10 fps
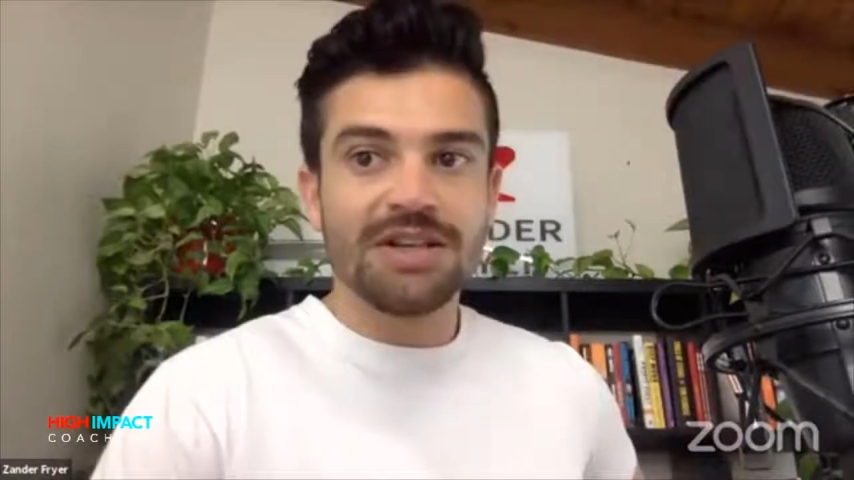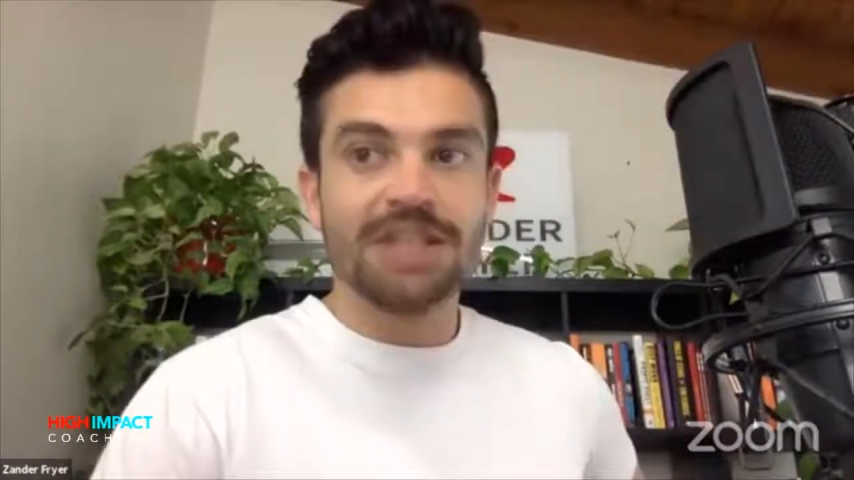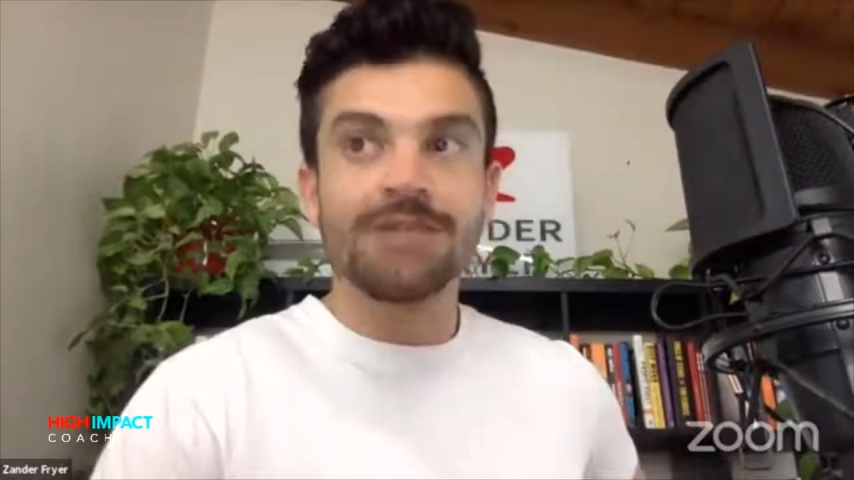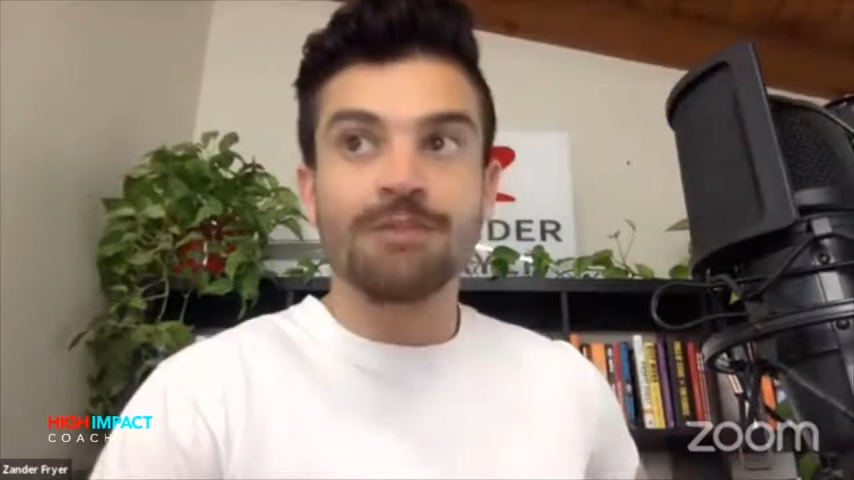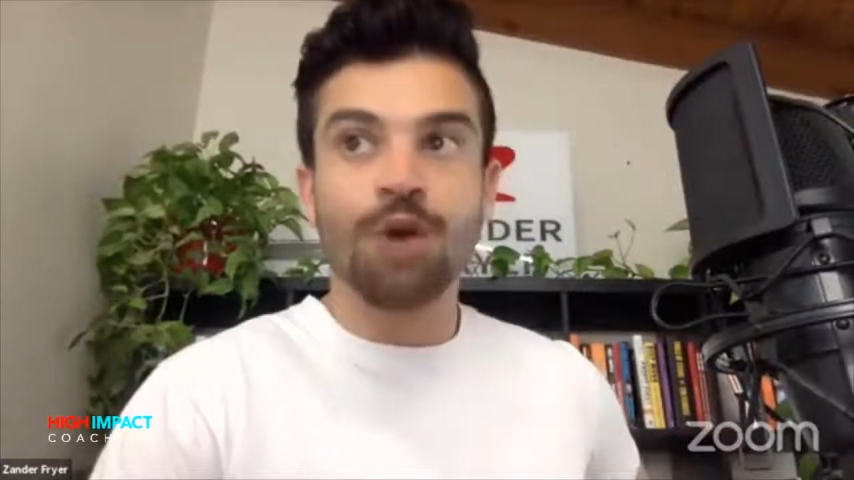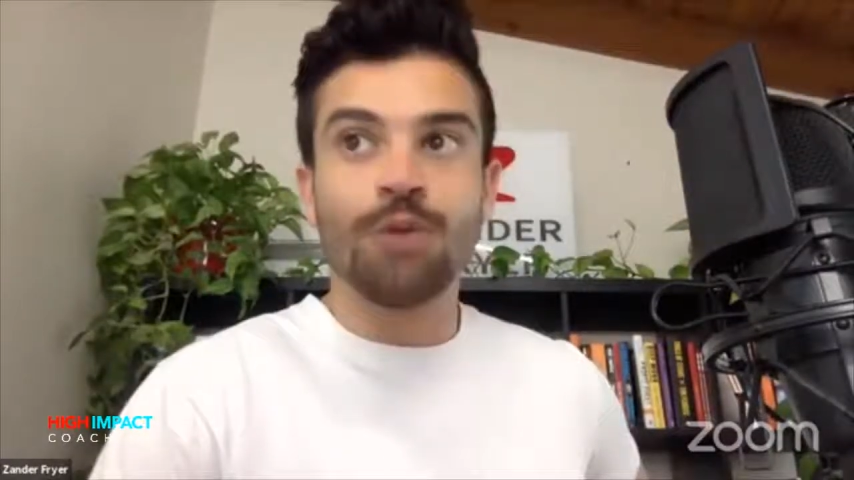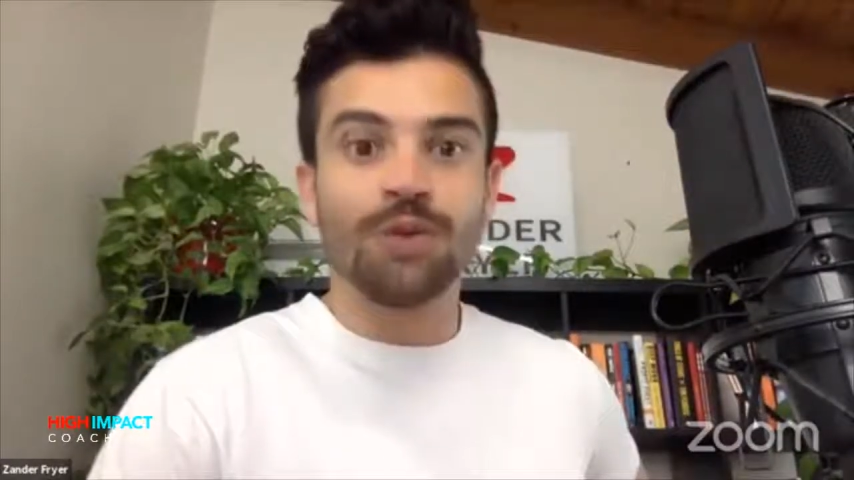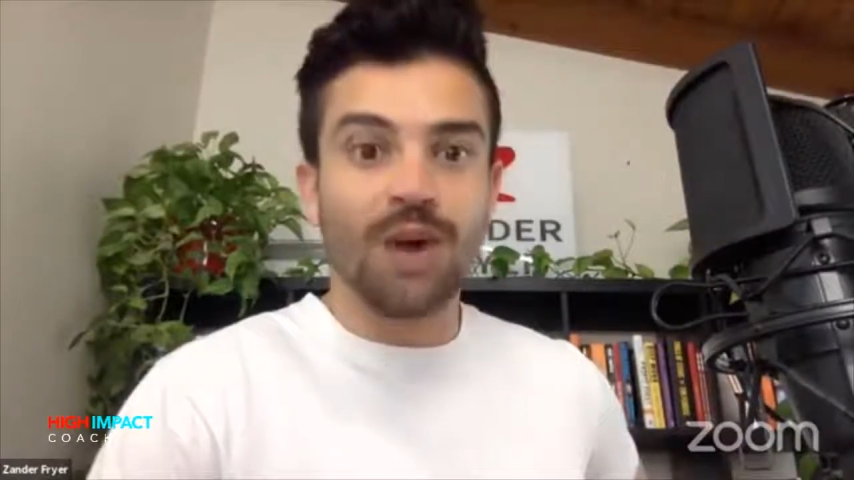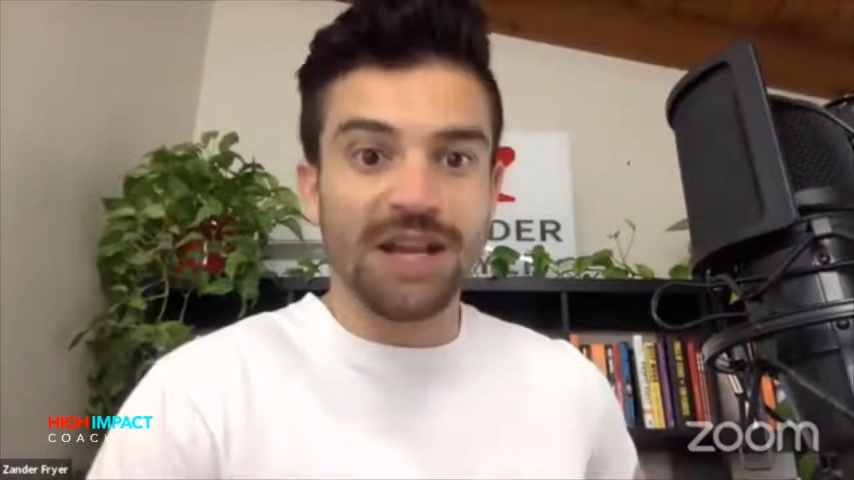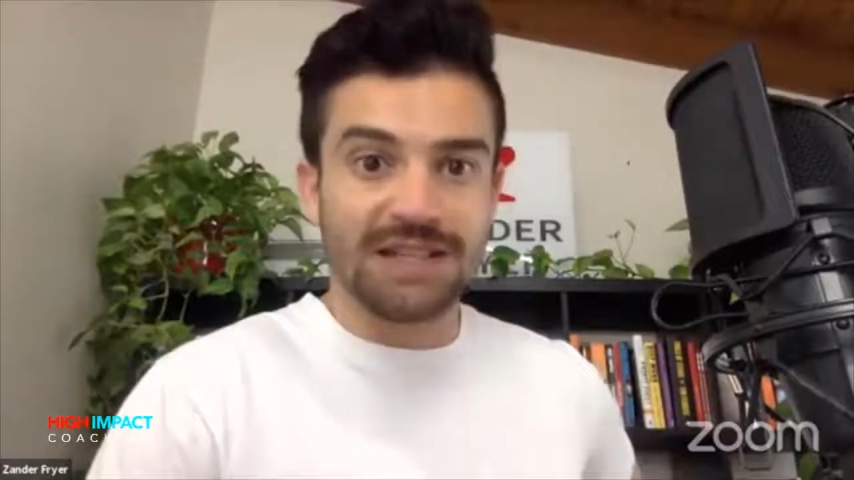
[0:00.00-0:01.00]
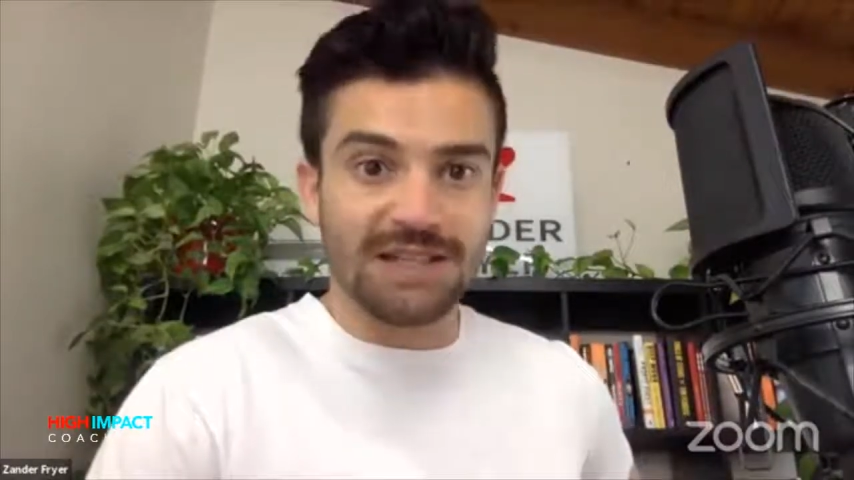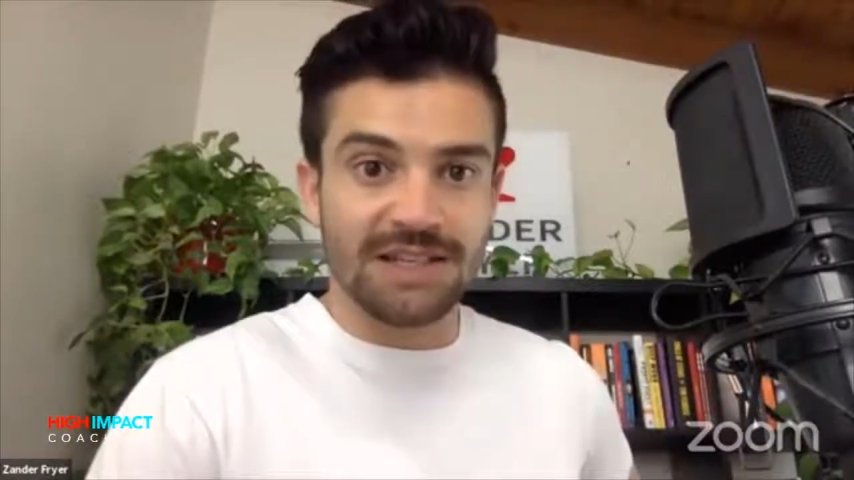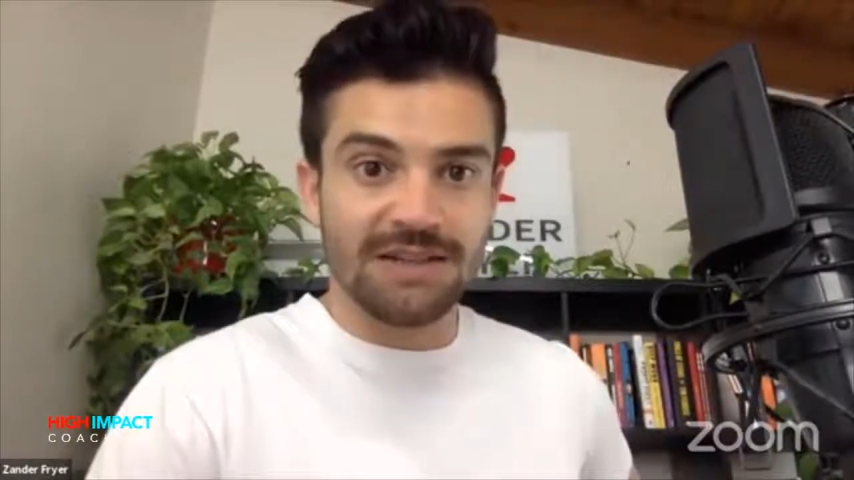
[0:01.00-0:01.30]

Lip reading: is a moment wasted.